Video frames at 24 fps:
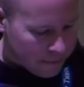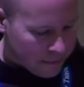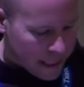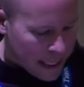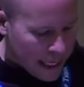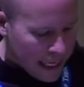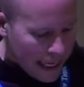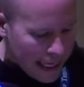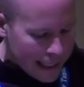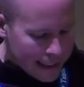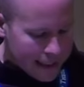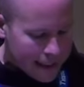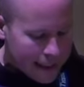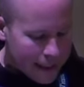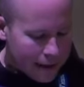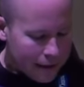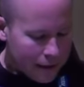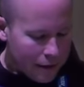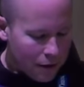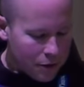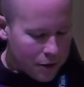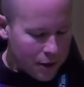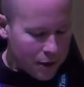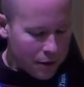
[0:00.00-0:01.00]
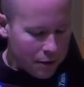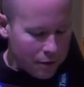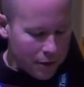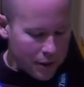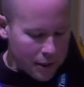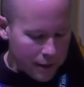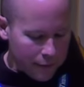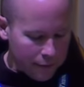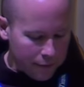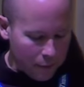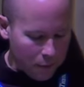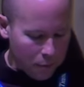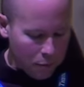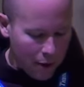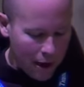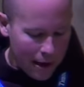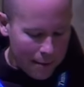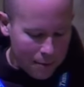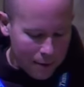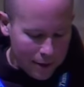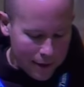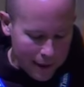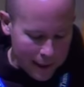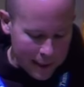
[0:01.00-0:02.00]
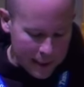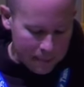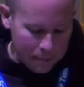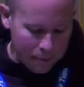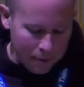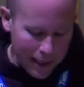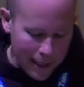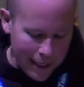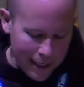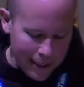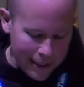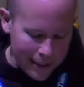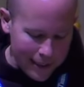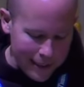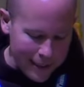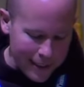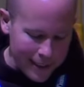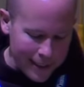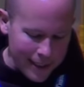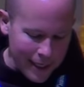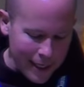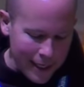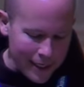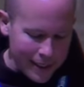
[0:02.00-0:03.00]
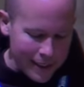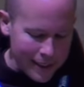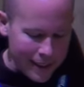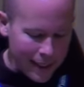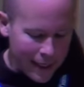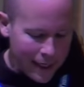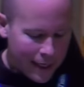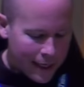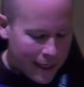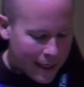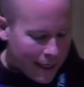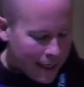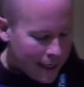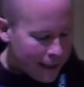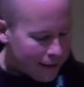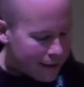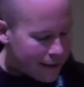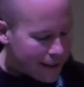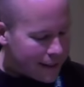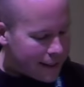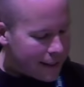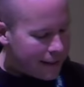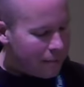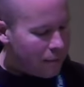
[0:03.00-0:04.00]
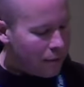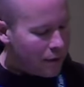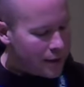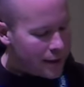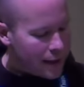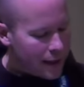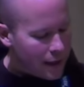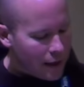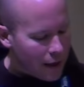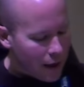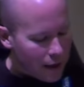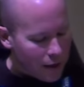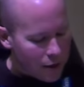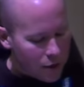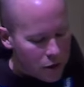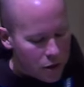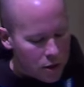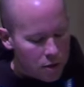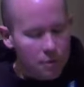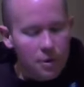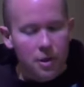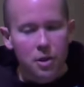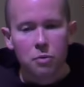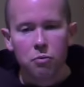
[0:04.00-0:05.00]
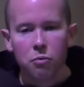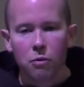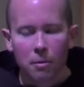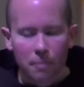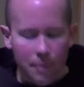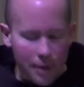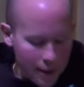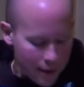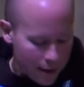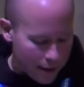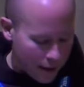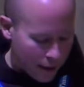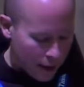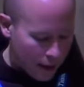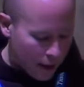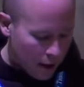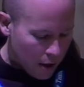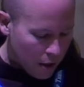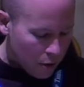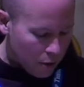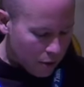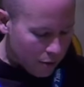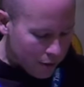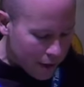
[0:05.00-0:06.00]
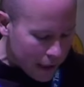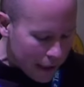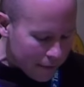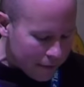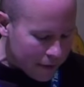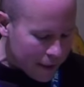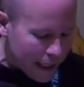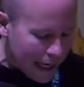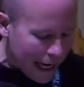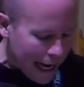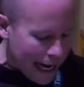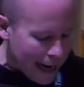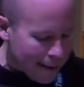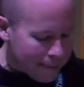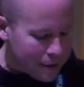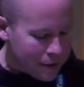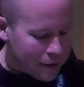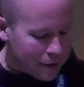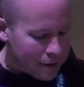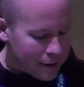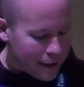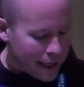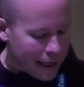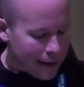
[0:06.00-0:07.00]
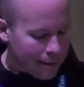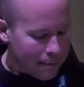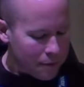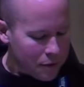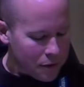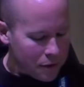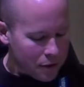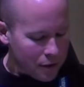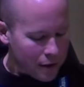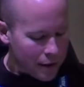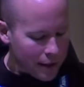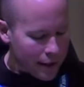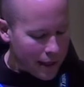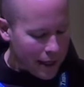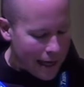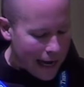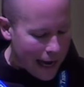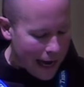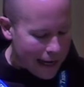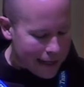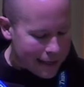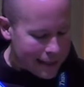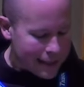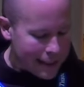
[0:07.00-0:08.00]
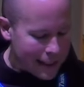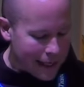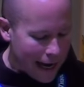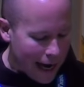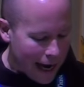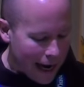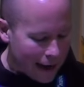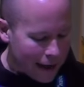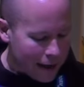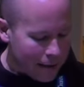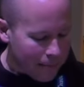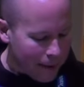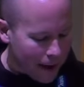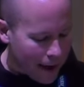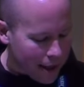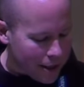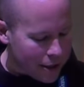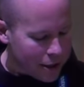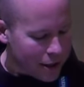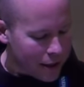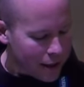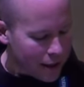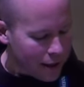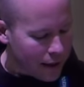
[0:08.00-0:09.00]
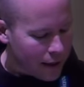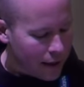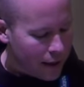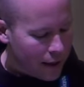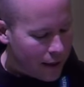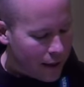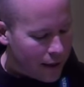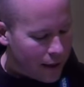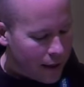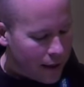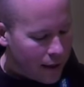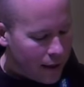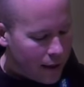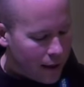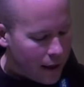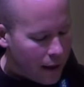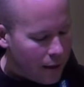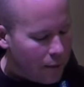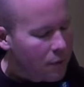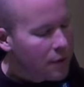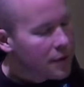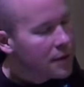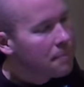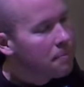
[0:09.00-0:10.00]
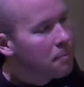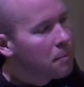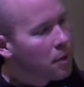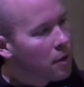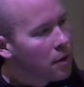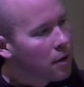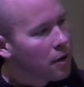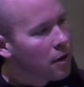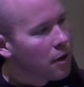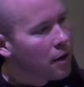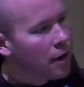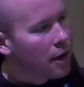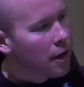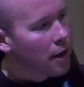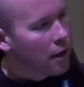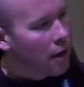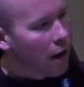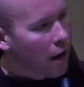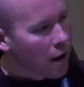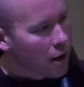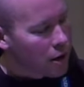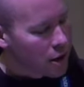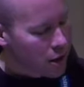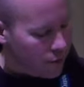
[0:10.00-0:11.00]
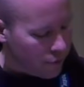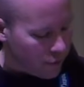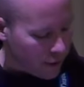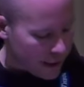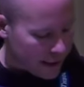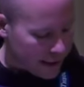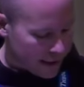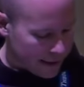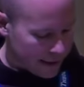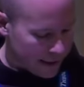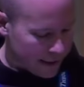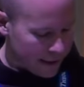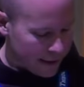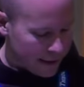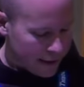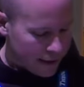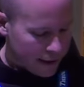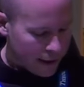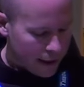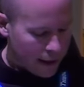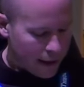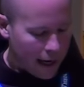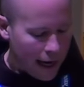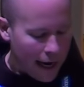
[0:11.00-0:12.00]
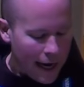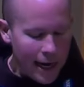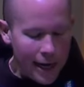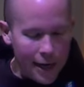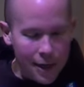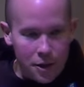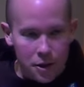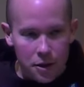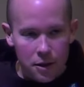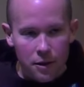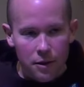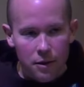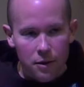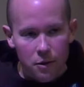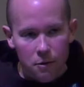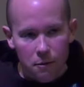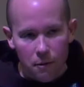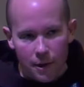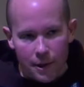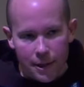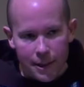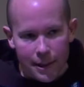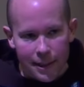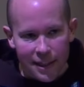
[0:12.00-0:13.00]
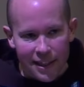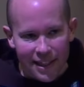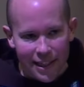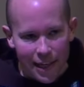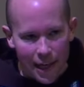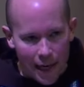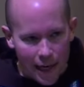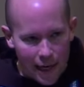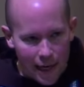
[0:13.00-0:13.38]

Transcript: As theologian Christopher Premook explains, he says, Hillesum was a young Jewish woman who lived in Amsterdam during the Nazi occupation and was murdered in Auschwitz at age 29.